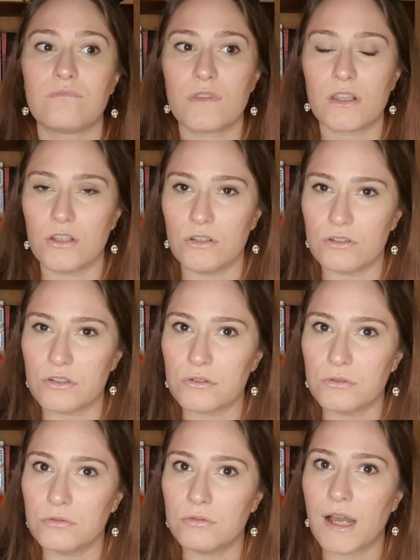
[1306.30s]
you
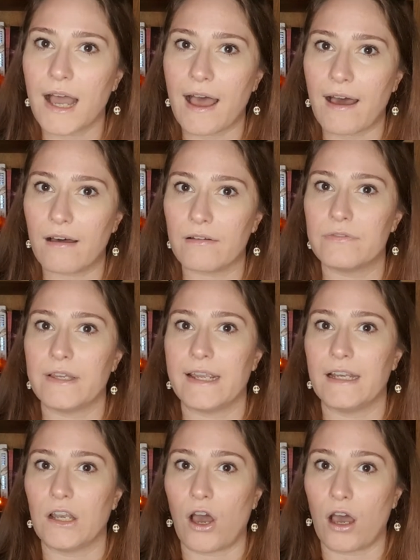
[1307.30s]
do have a
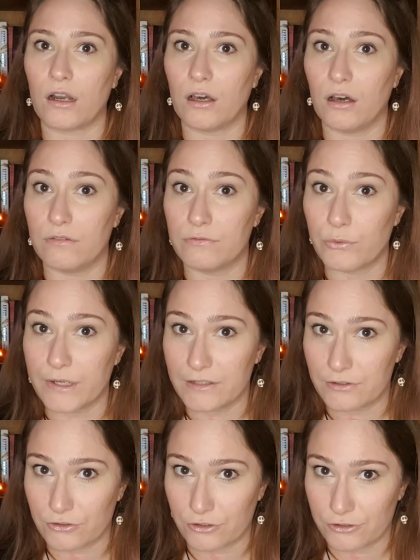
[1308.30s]
lot of
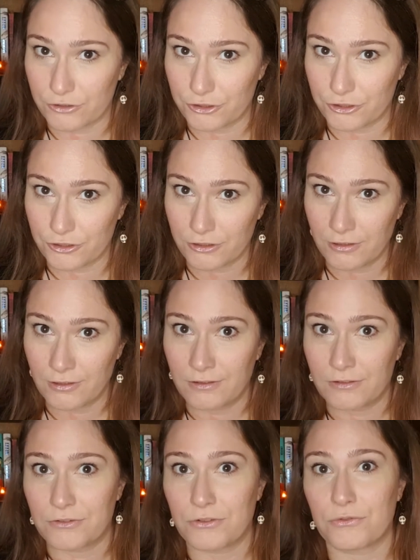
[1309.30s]
research
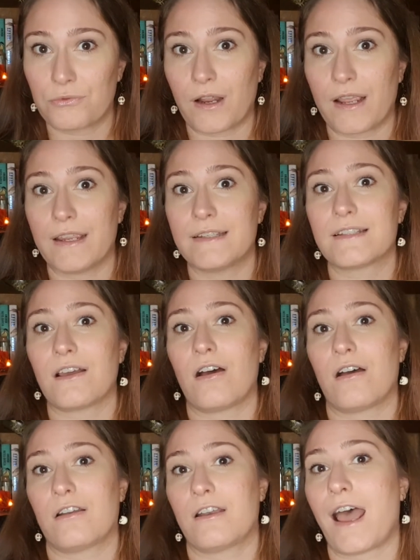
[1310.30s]
to write
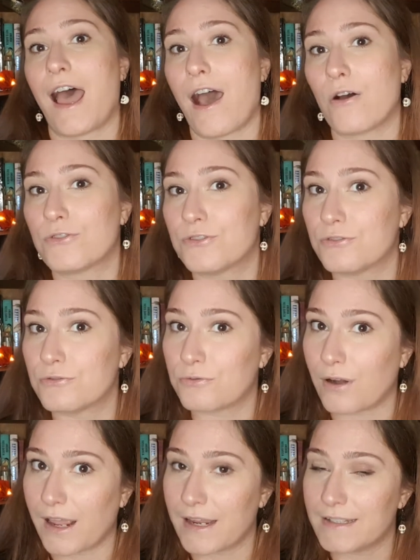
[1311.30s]
on how to
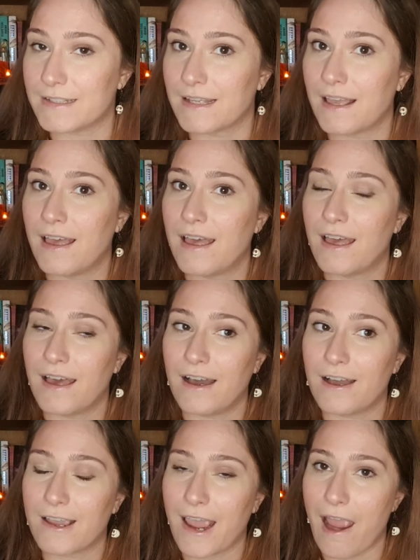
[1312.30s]
write
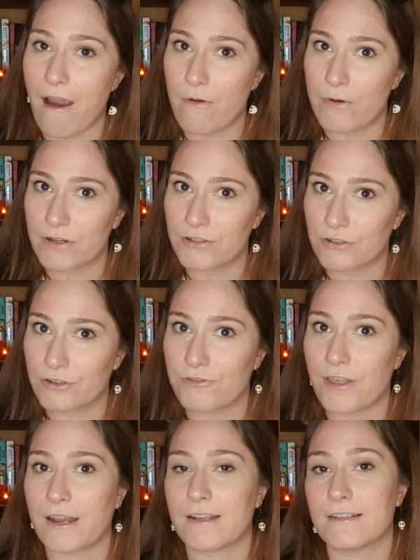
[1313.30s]
a character
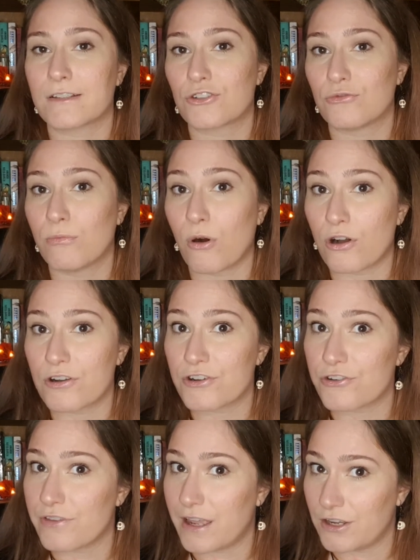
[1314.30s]
that is
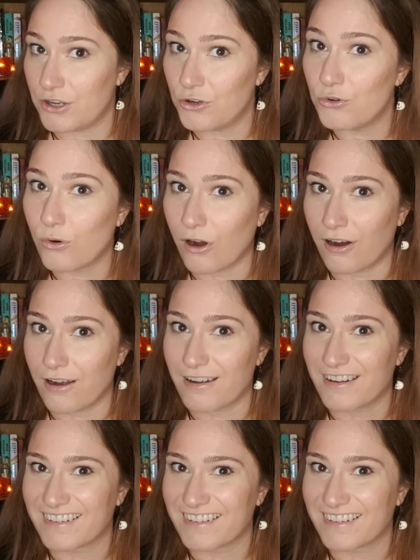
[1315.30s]
smarter than you are.